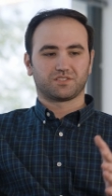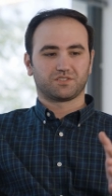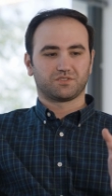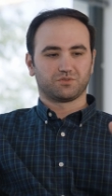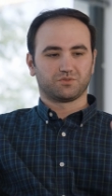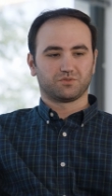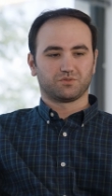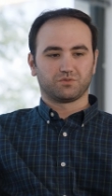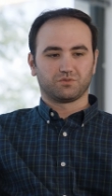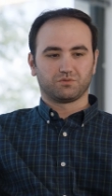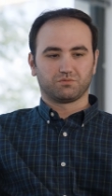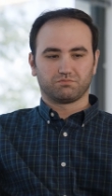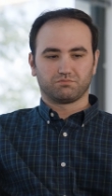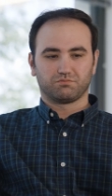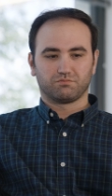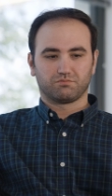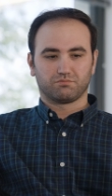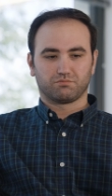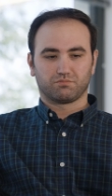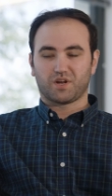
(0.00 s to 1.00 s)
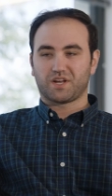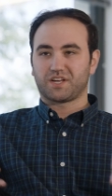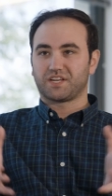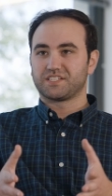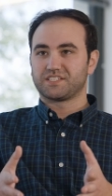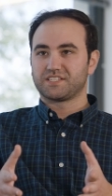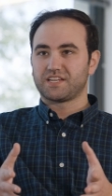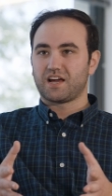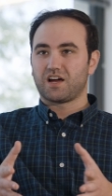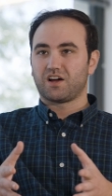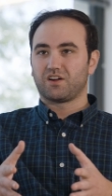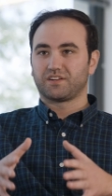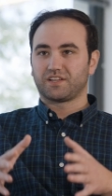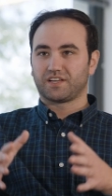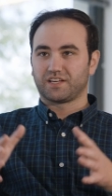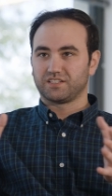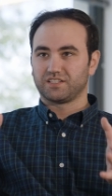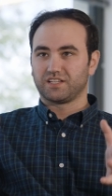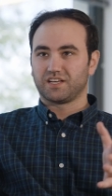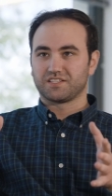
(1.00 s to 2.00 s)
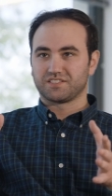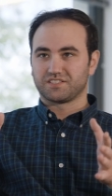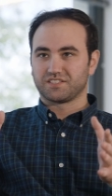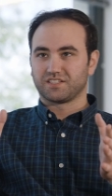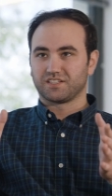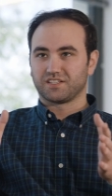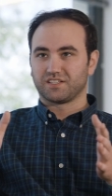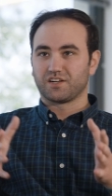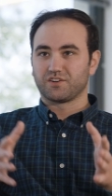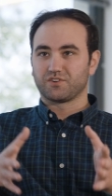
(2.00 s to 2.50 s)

to break it down, analyze it, and